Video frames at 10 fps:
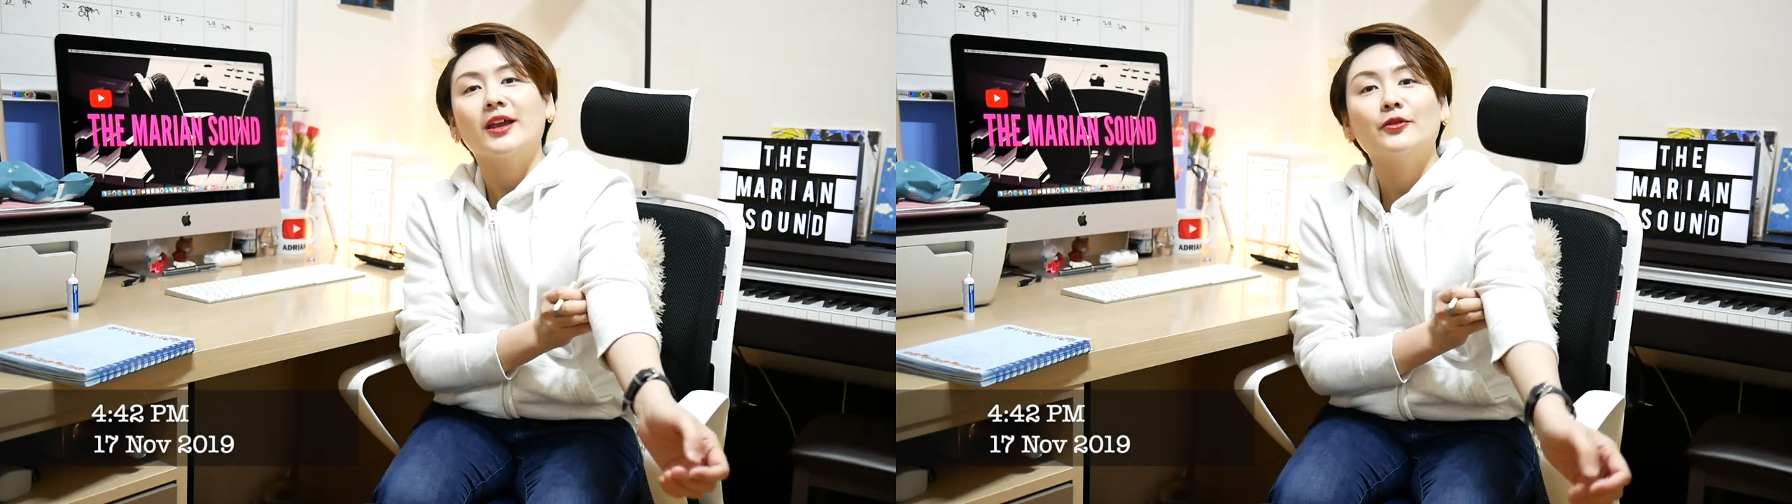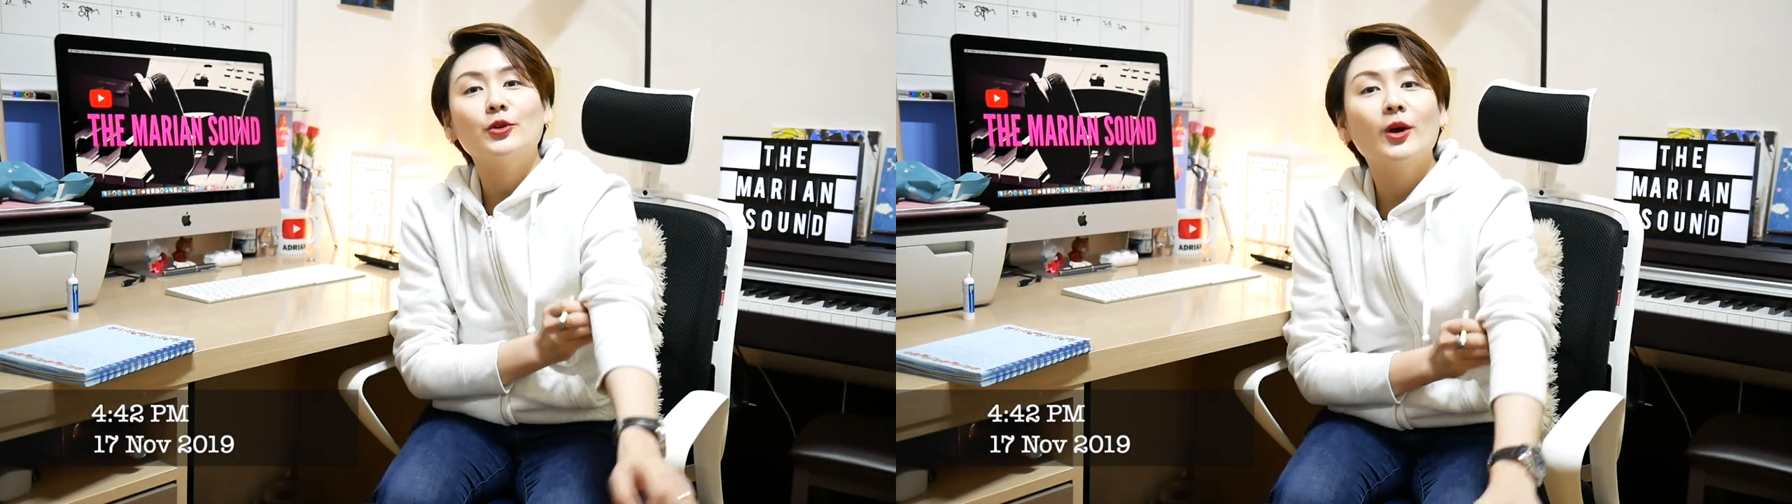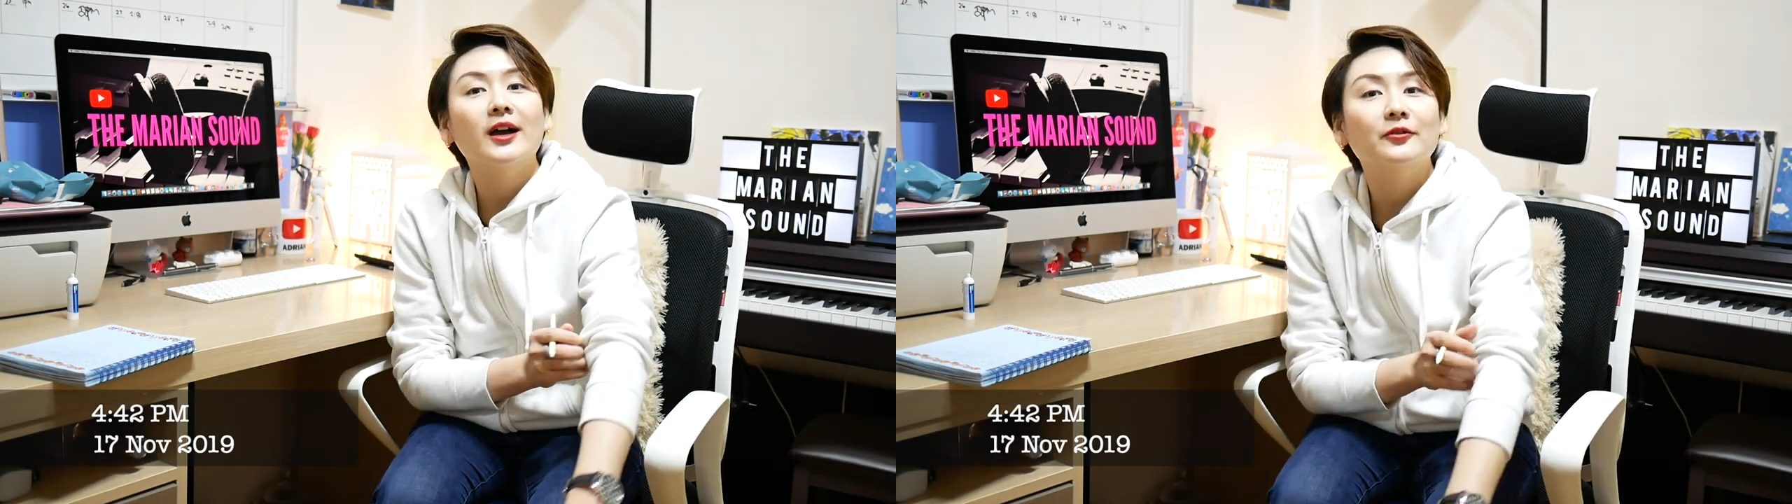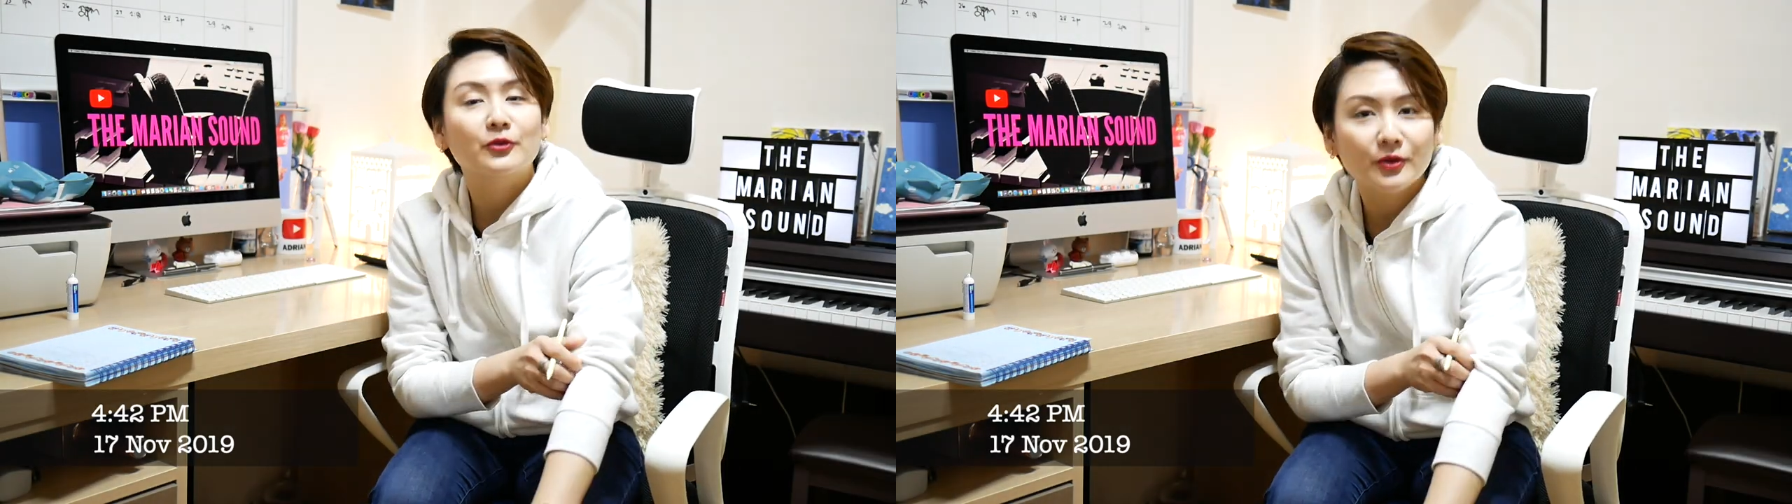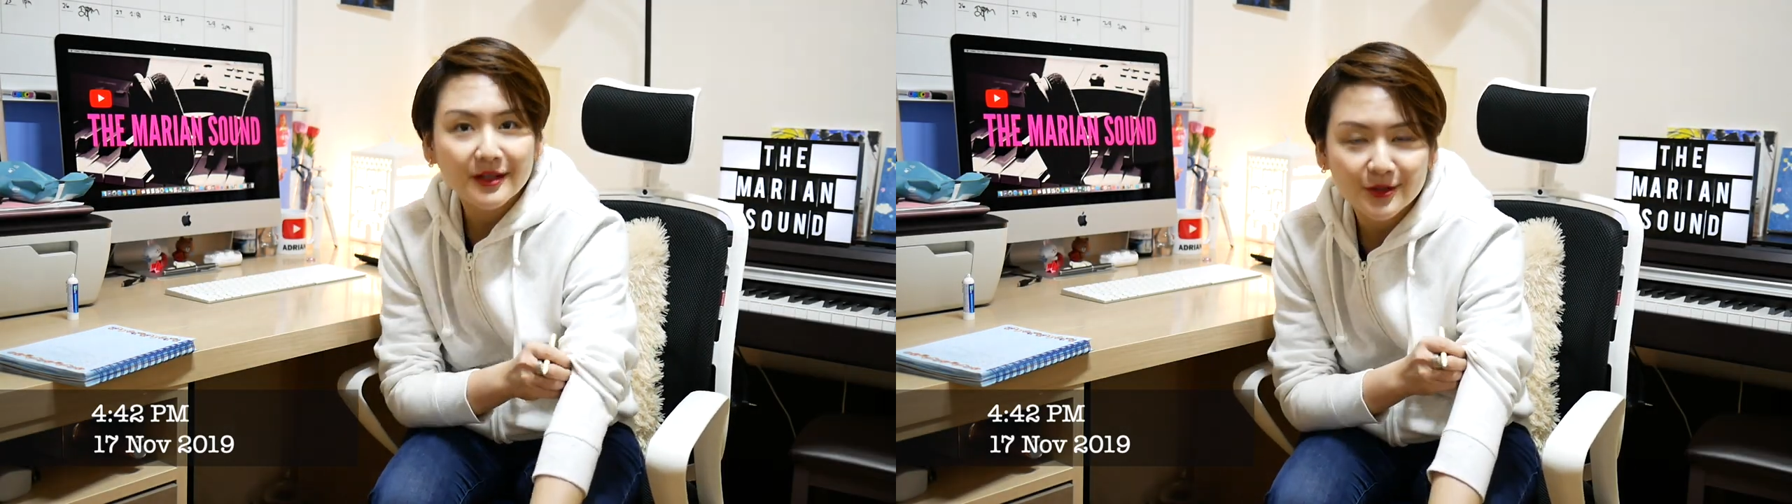If you
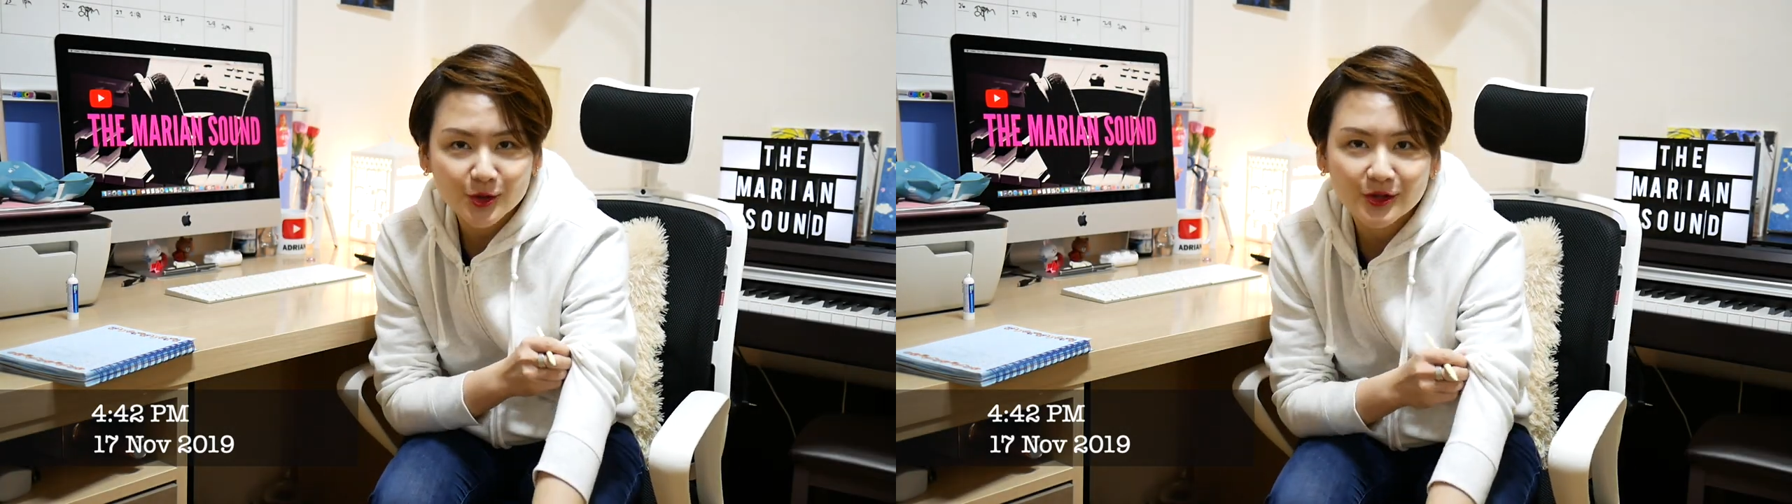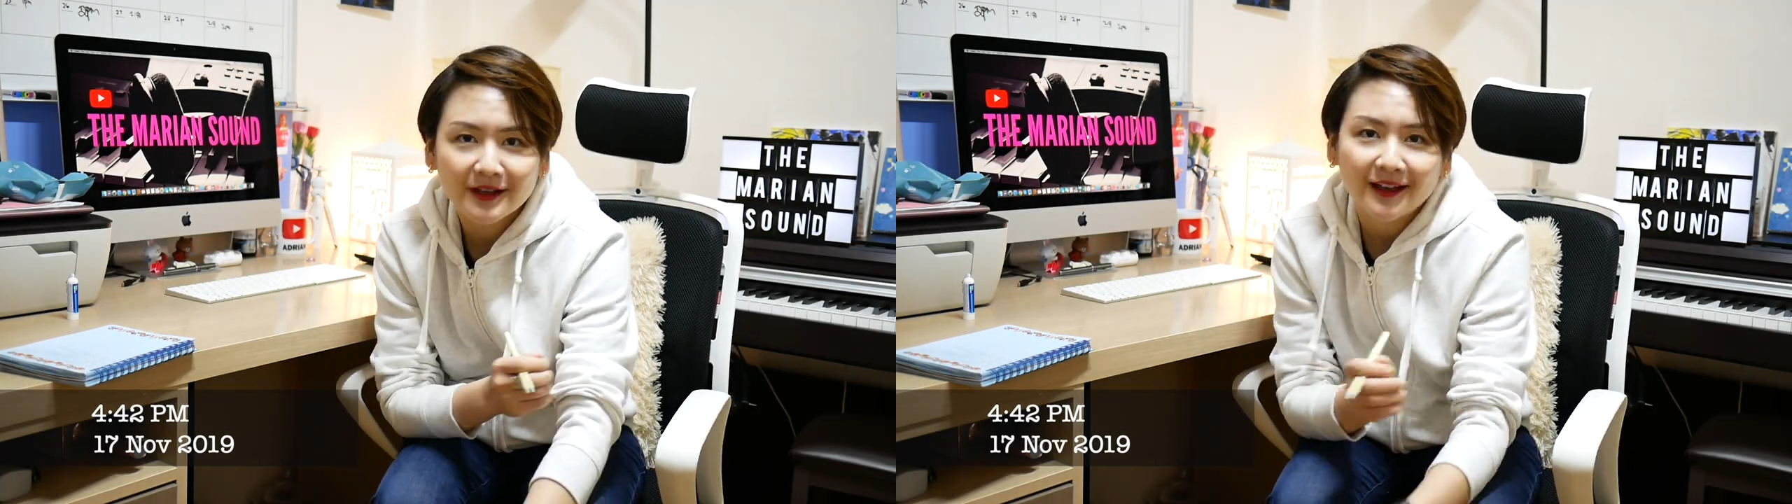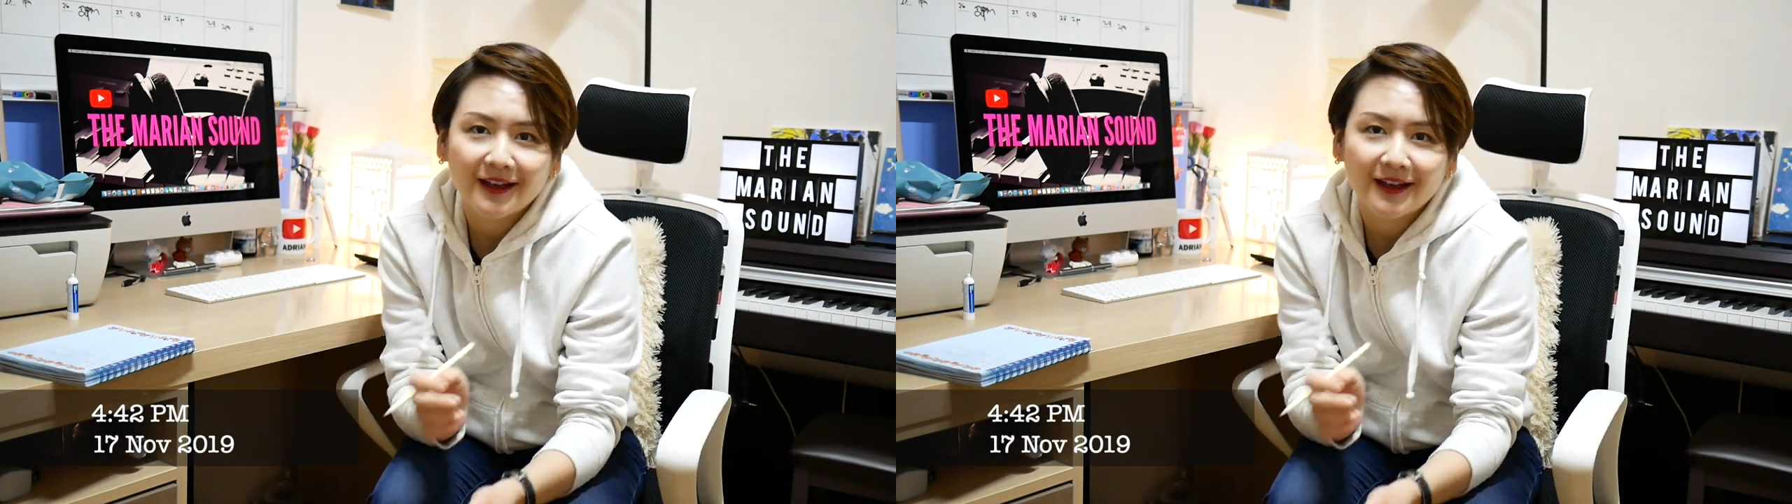have reached